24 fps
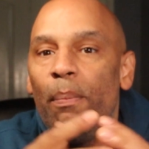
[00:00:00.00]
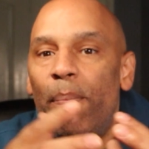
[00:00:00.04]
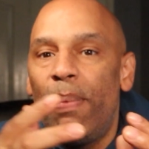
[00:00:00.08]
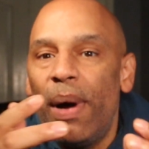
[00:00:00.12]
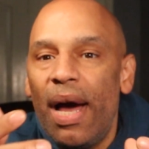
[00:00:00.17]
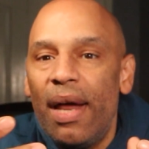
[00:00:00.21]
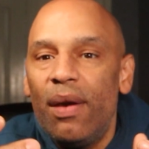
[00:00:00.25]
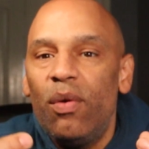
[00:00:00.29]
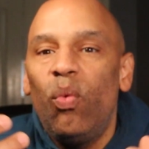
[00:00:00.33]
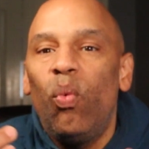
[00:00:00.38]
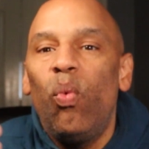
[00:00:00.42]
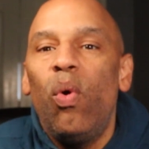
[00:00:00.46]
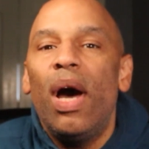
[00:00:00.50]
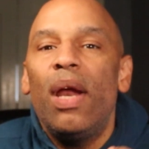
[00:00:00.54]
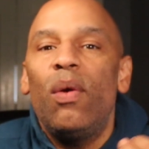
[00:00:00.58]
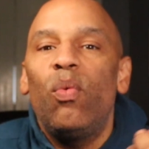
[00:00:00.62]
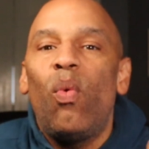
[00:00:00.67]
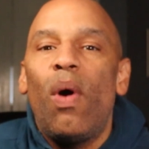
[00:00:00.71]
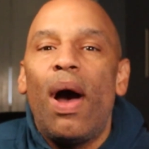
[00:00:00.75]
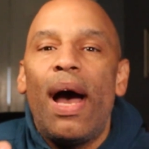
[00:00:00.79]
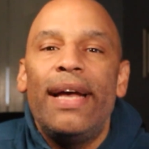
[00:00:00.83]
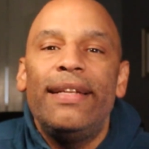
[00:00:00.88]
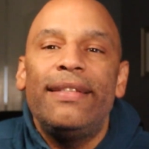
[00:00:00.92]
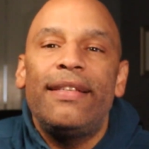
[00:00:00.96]
But
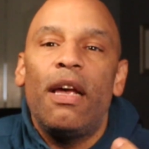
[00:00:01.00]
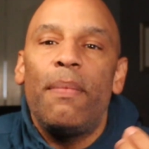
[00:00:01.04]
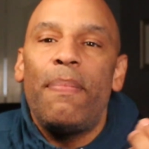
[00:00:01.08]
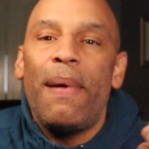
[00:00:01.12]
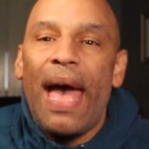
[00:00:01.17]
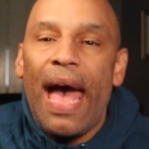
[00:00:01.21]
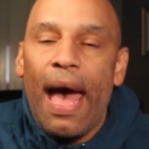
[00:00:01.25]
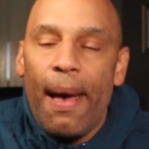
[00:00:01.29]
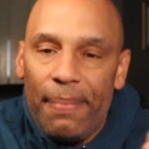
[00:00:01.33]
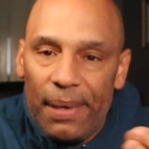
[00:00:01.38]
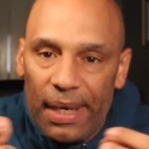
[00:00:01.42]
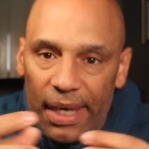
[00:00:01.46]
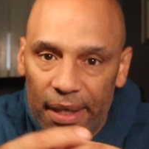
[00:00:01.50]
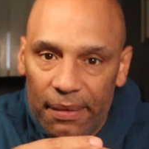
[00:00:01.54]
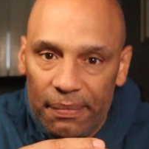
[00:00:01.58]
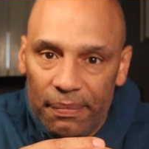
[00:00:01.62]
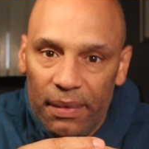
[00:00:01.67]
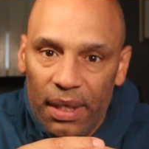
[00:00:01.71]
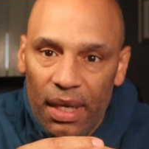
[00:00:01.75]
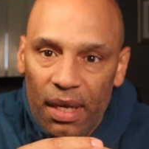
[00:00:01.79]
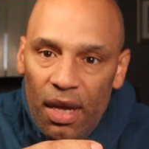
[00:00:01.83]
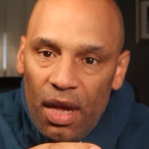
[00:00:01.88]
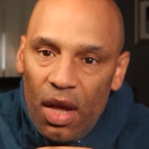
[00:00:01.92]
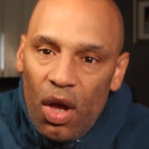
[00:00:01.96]
what winds up happening?
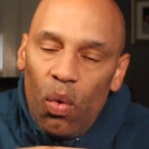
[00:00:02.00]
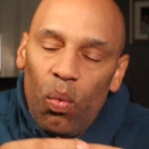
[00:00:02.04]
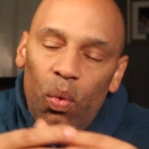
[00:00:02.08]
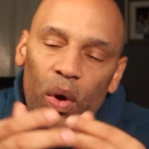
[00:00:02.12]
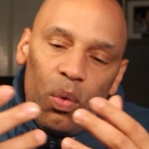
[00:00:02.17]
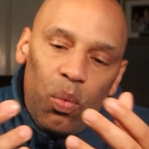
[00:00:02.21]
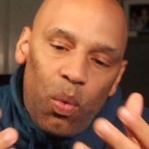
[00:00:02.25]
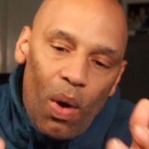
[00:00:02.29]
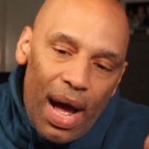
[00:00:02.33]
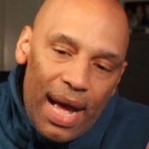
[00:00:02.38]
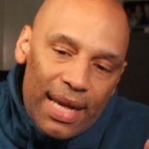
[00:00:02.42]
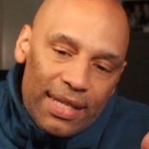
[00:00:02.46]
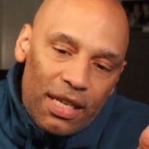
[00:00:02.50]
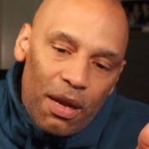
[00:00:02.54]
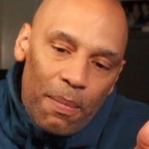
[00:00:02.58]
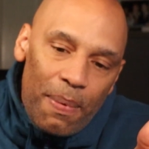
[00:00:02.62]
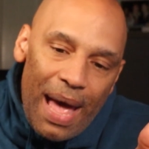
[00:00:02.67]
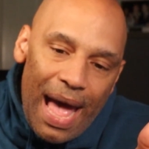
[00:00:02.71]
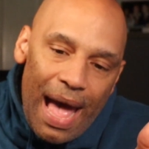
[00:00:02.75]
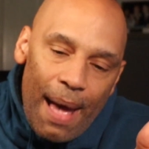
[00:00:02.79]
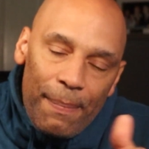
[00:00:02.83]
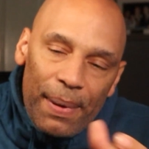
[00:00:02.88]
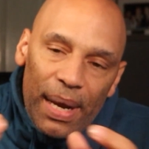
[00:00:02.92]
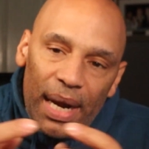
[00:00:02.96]
What winds up
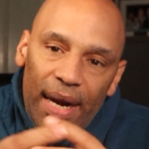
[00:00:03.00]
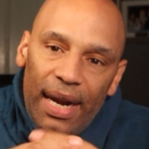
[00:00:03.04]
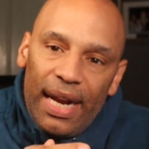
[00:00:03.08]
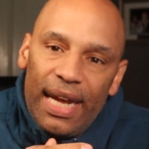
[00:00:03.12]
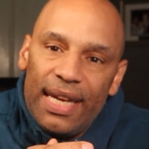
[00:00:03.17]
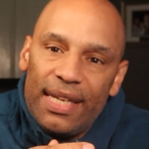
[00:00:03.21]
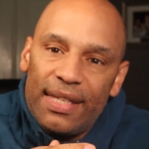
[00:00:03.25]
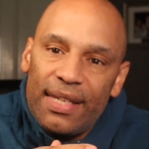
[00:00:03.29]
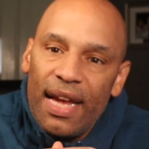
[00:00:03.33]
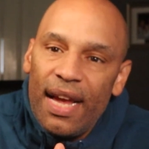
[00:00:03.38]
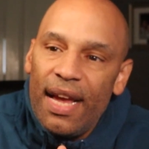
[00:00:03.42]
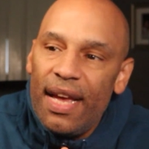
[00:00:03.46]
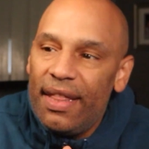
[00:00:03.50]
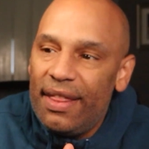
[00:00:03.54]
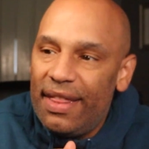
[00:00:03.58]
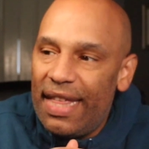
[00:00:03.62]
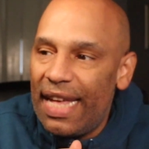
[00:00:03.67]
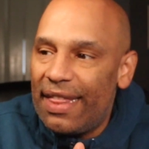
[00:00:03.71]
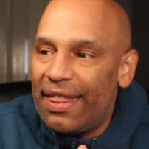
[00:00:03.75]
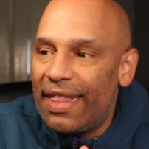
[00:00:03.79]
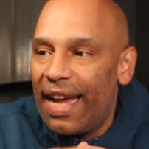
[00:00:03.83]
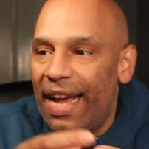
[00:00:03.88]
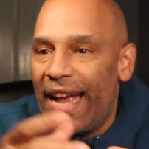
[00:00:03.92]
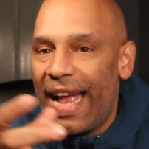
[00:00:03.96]
happening is
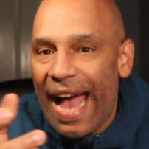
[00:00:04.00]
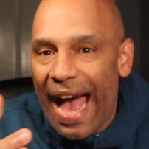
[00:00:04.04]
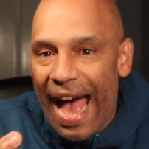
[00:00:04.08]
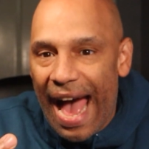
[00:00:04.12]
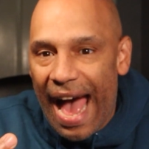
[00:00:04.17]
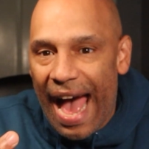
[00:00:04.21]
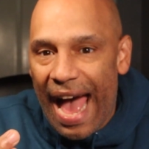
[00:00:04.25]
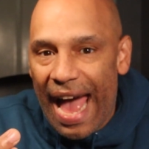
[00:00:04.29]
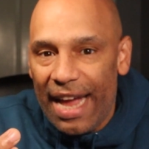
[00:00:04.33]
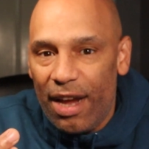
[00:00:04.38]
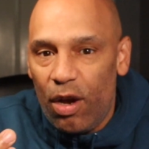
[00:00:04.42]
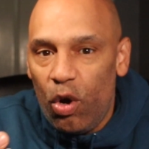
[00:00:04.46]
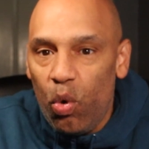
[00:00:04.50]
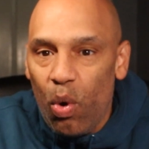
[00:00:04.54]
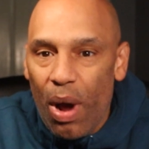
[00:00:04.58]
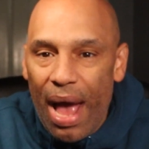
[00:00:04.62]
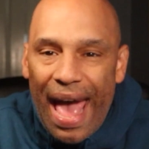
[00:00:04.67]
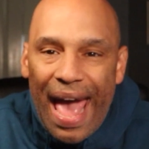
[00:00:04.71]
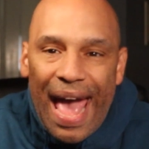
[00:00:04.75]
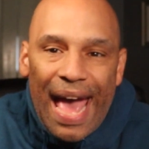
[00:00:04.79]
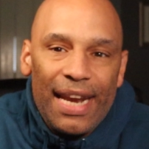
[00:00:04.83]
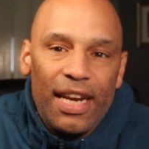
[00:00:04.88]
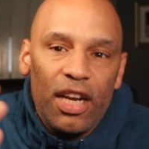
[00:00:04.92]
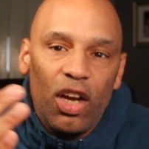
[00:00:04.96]
that the guy who
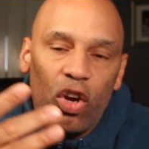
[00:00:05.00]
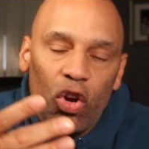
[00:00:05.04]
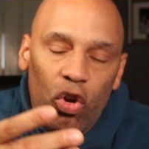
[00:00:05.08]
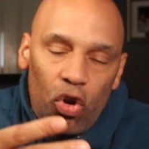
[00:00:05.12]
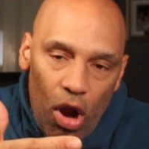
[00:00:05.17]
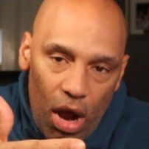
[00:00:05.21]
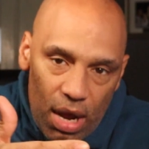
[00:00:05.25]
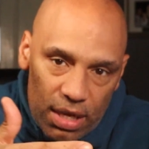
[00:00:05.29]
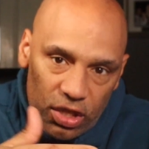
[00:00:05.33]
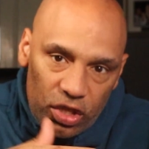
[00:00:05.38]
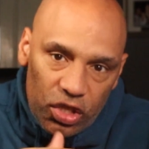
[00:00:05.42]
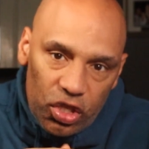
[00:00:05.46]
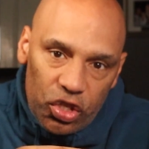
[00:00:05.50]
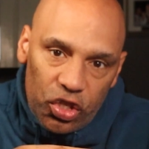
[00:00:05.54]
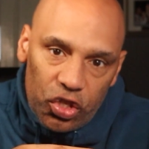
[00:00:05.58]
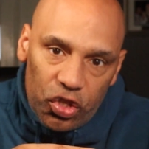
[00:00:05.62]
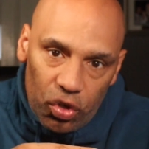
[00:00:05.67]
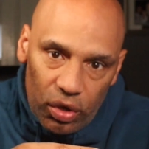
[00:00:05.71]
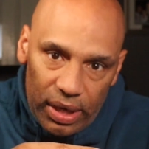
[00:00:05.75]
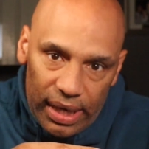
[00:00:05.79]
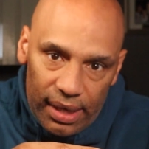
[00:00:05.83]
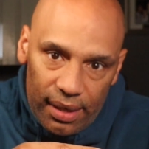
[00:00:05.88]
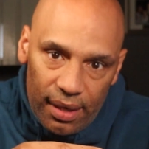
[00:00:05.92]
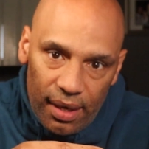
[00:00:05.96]
had to cross the
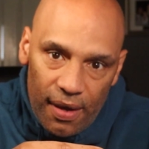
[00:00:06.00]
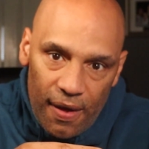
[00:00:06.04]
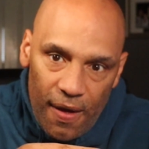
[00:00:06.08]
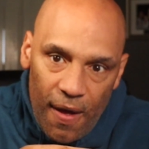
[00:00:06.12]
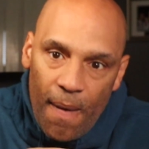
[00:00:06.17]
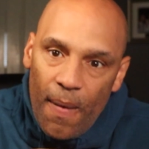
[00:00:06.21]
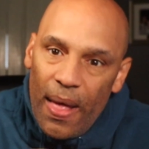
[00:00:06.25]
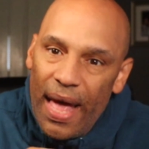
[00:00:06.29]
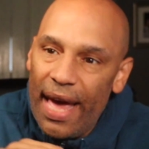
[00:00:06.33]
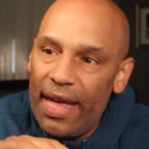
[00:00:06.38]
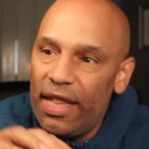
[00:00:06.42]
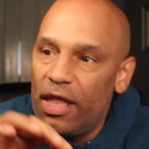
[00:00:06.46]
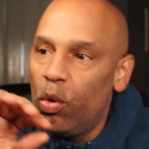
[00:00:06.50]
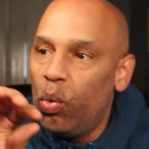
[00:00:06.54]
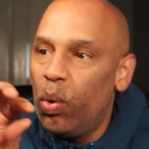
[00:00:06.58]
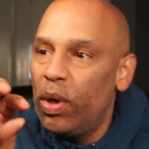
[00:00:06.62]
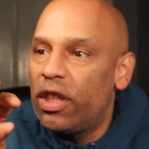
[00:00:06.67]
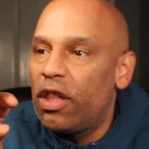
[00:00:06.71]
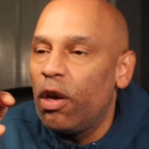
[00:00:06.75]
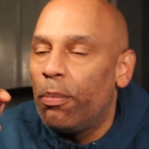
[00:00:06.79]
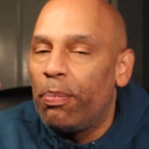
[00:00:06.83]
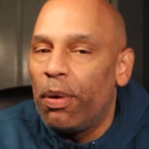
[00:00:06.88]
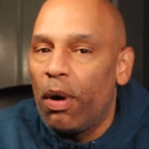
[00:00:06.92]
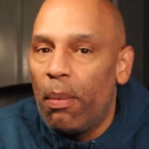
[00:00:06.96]
street and
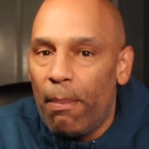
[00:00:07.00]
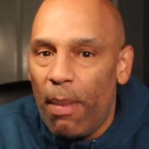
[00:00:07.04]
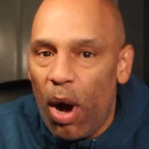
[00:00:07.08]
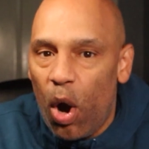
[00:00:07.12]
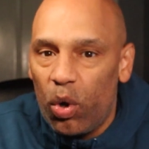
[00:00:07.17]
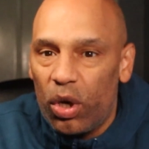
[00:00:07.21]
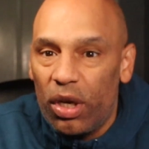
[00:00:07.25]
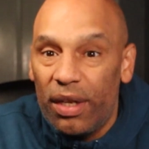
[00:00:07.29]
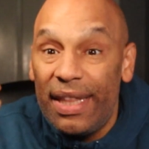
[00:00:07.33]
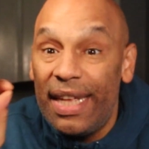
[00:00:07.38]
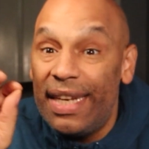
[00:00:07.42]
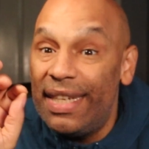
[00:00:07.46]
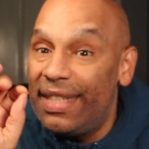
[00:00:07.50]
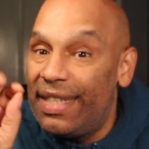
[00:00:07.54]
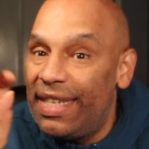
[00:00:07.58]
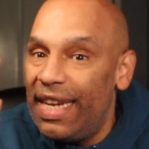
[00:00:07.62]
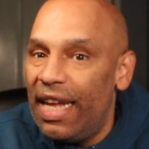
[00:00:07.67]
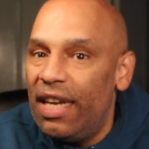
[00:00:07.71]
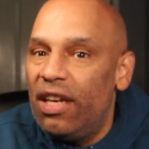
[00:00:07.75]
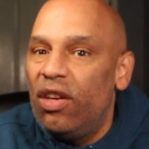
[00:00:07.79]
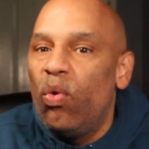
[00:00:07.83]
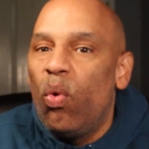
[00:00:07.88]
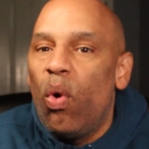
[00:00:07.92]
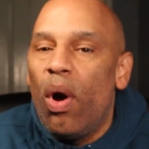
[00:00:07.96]
with the promoter that
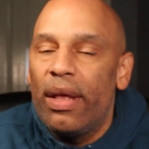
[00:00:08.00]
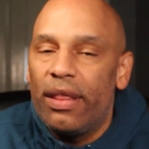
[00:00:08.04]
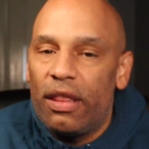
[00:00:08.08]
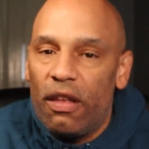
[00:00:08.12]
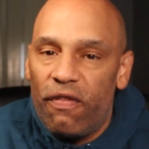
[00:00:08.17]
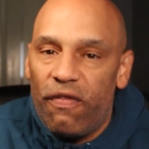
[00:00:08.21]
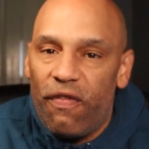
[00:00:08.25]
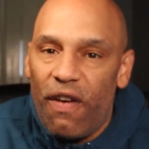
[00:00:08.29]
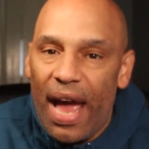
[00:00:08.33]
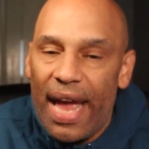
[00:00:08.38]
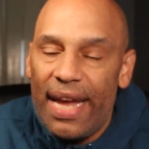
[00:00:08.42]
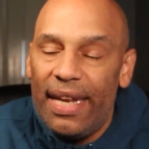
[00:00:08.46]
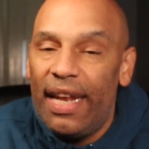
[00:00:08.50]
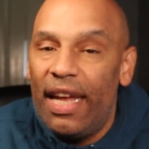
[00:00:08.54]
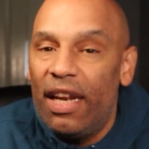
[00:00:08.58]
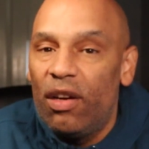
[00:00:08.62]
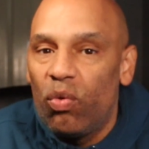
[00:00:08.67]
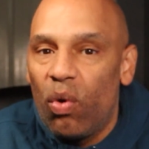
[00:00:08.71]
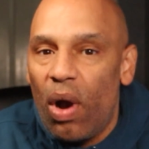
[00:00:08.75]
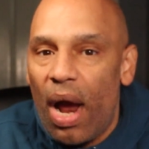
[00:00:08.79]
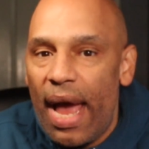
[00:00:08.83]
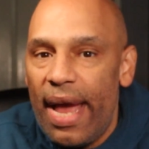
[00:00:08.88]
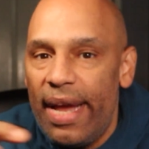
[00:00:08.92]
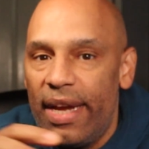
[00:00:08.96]
didn't want the fight
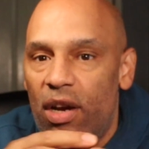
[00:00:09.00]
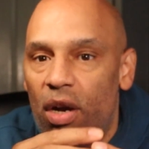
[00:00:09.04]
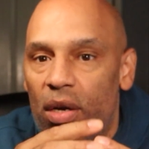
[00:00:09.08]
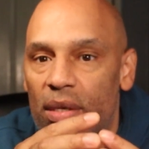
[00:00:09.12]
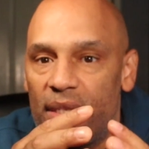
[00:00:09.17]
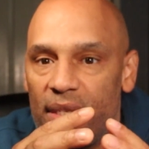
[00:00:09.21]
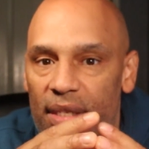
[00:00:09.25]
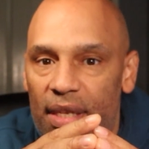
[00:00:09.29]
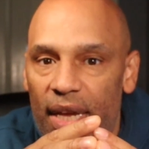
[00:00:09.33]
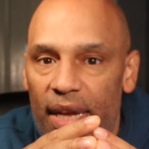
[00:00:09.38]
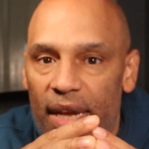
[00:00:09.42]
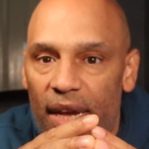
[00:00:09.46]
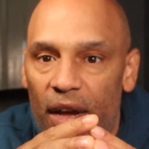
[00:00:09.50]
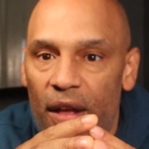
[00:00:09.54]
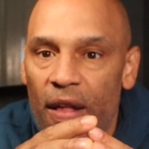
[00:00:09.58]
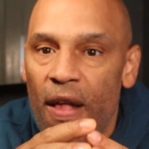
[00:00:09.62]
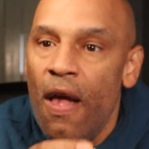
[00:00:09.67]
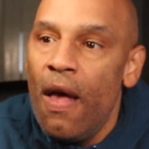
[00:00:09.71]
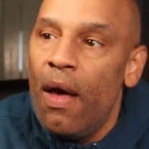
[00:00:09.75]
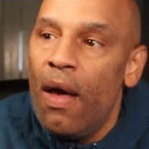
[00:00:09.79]
in Ryan Garcia